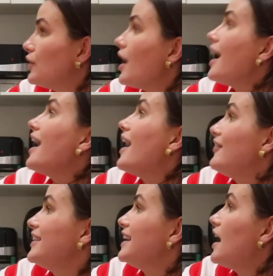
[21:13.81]
it. Ah,
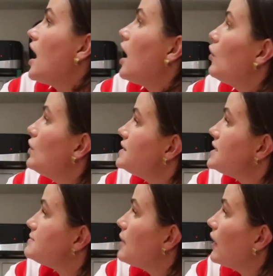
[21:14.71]
we need. What does
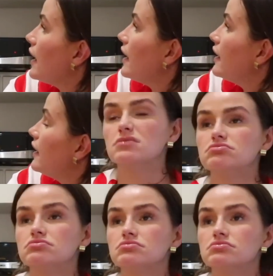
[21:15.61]
that smell like?
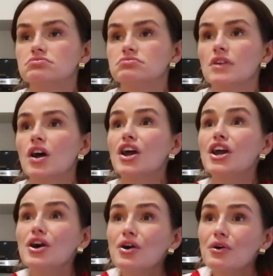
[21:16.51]

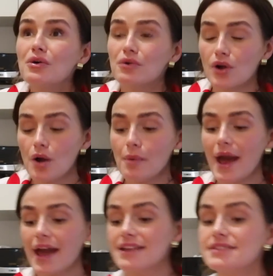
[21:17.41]
Ew! Go
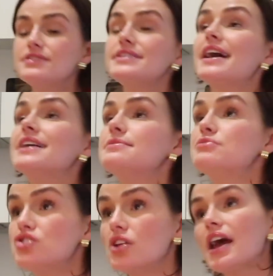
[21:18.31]
away! Seriously, Cass,
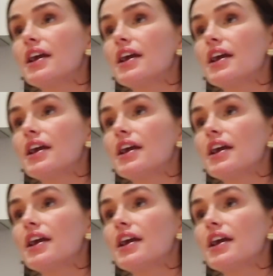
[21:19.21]
I'm like.